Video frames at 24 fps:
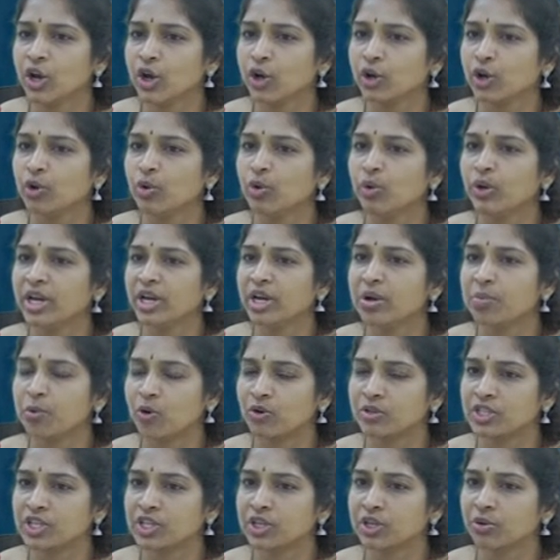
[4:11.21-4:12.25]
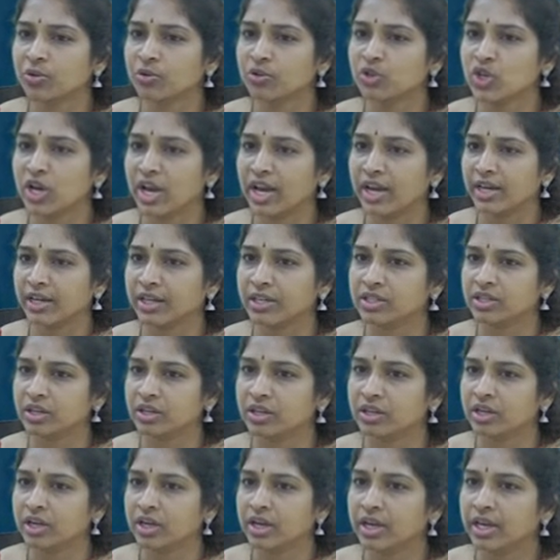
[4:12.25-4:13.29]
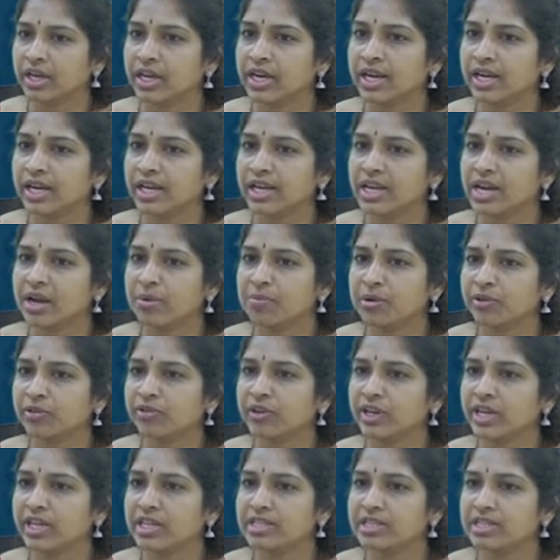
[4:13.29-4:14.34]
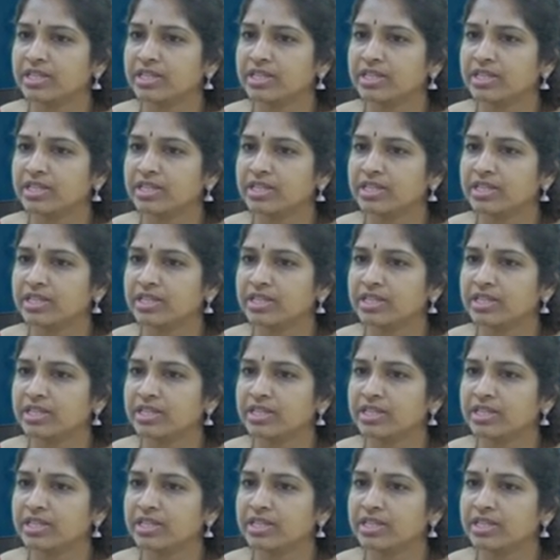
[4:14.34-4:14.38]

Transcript: unit positive charge. Here EMF is